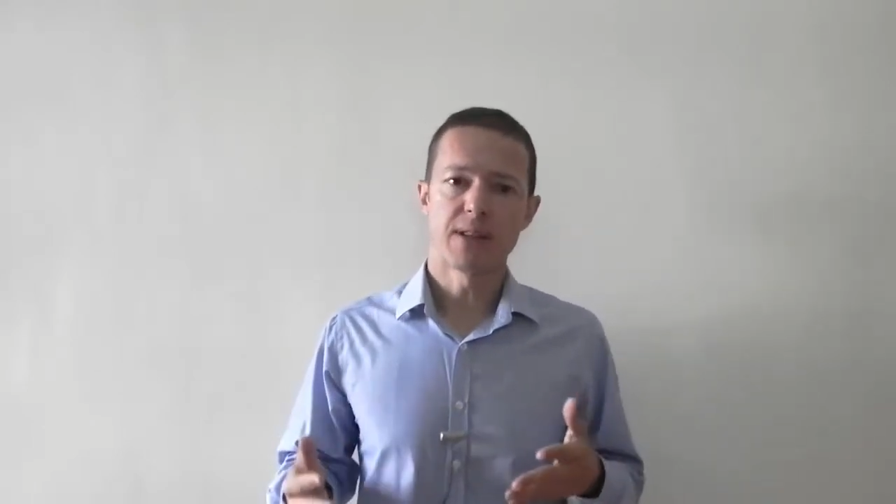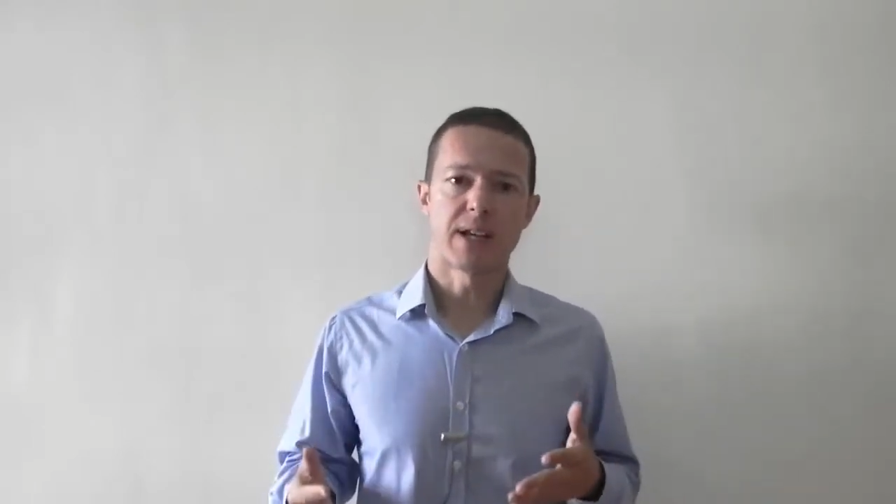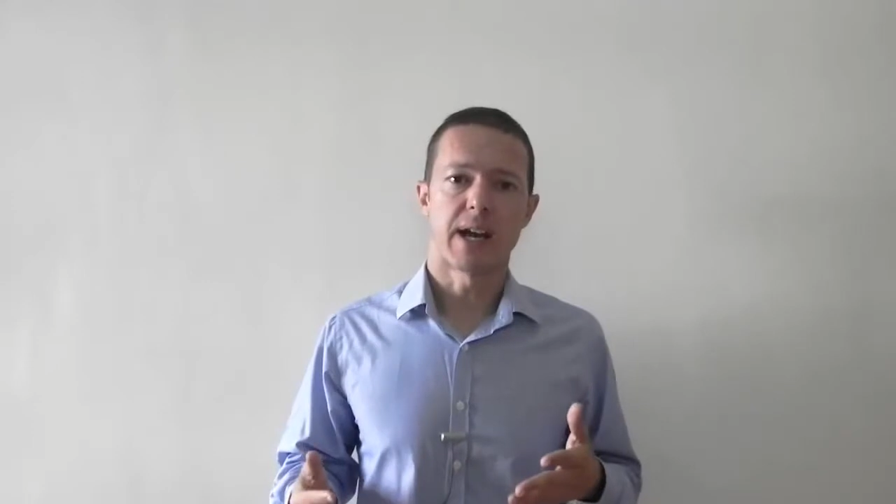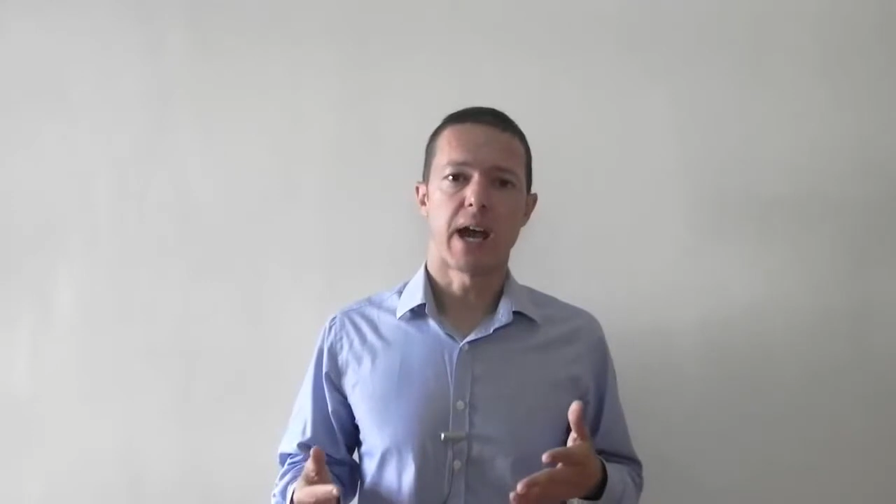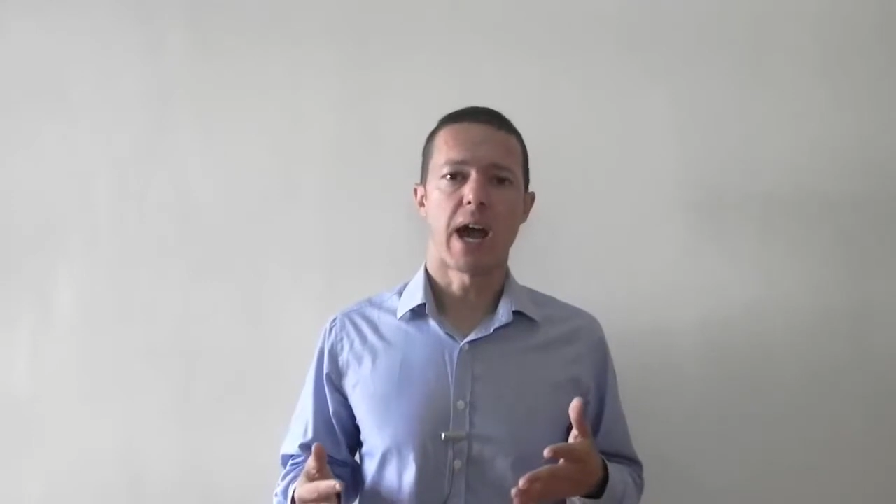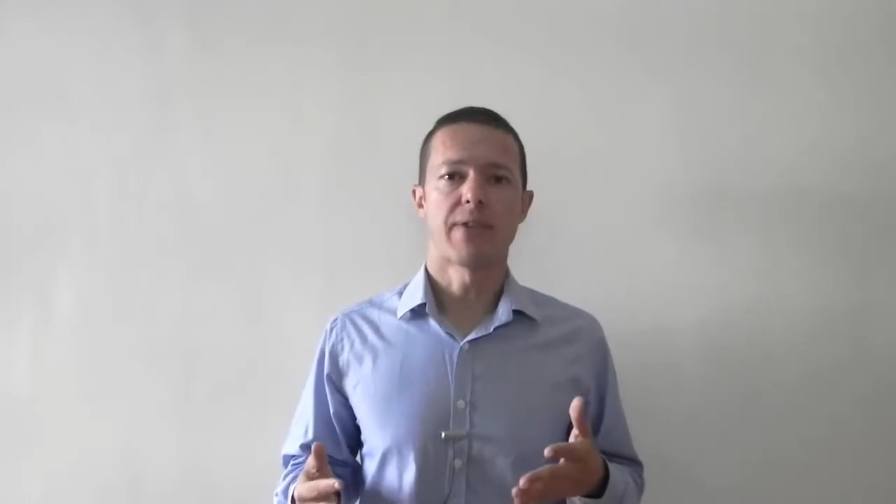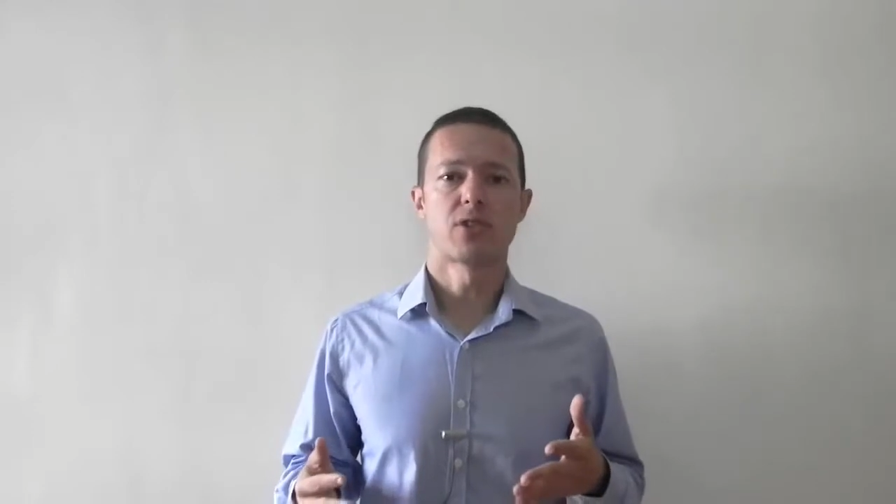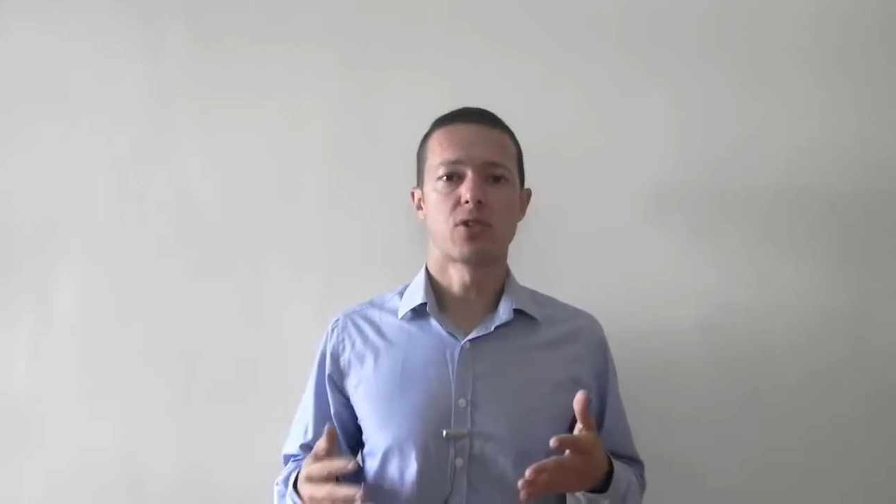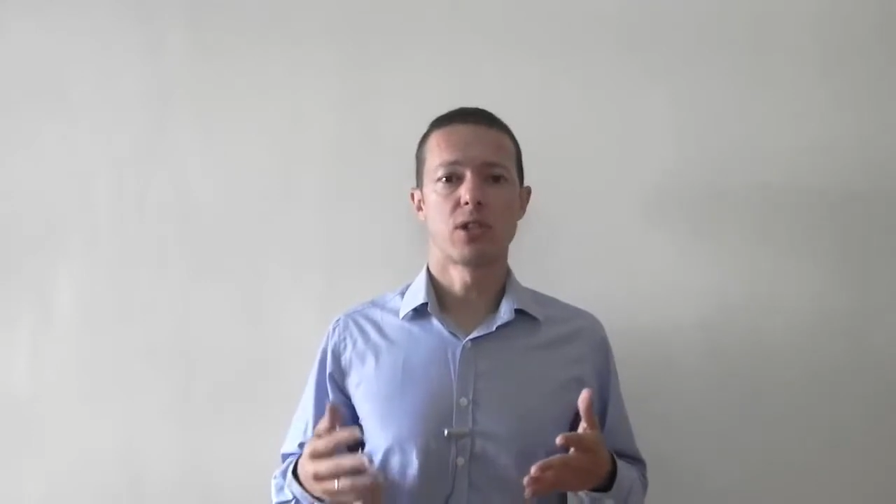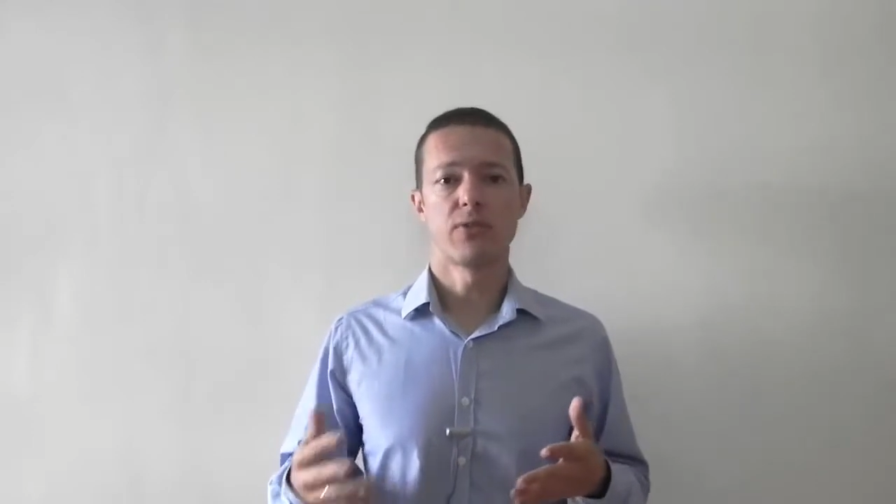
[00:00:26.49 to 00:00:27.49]
that I have
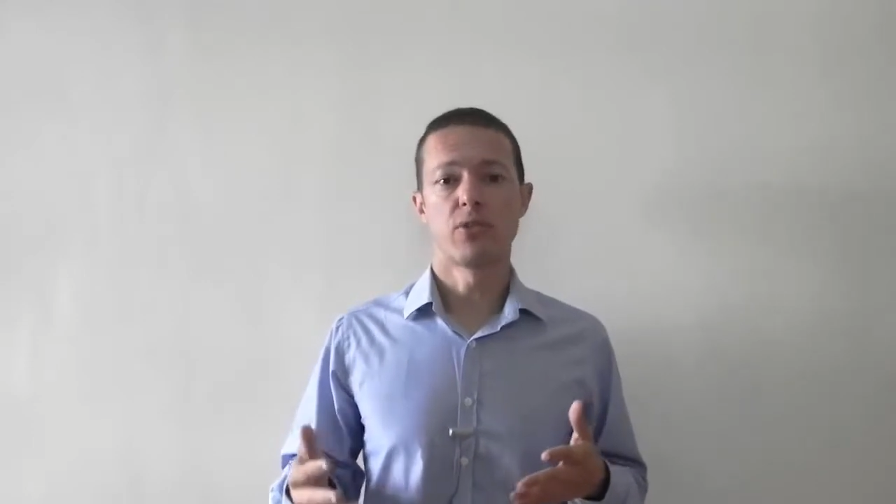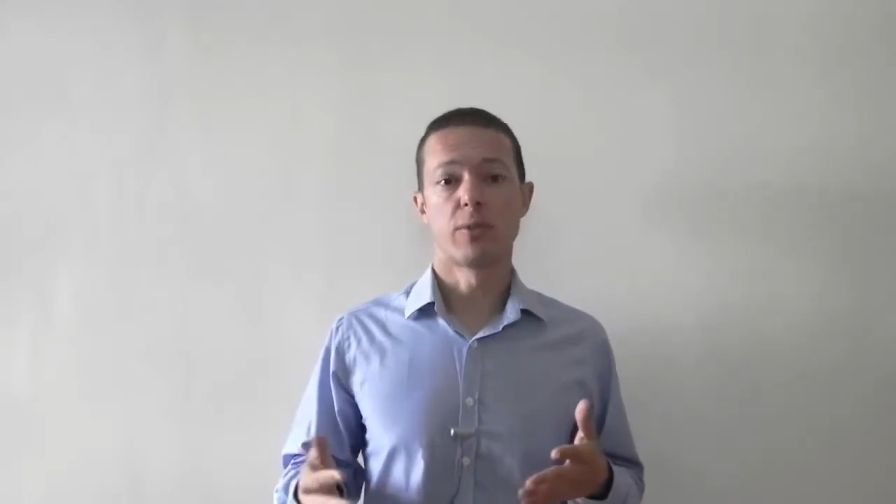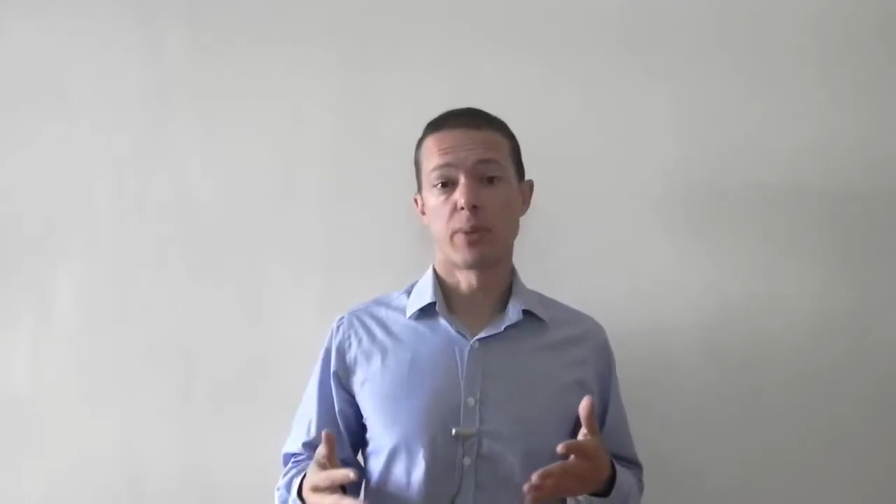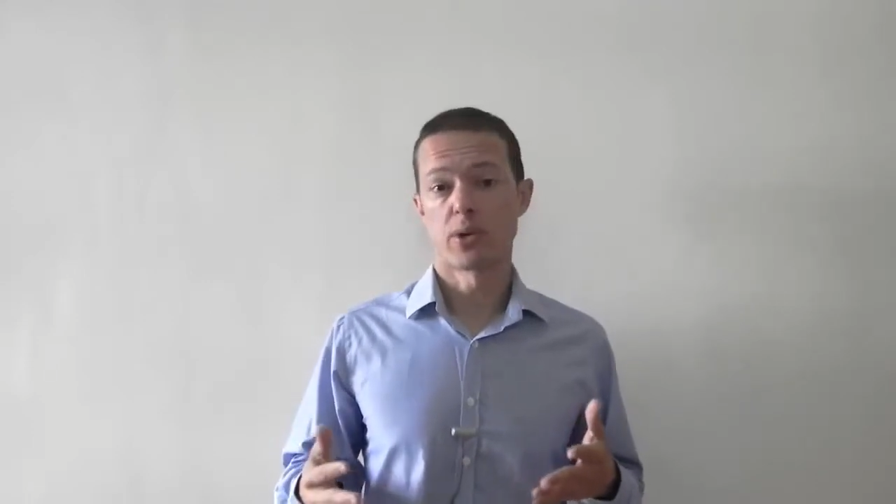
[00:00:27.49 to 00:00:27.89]
to give you a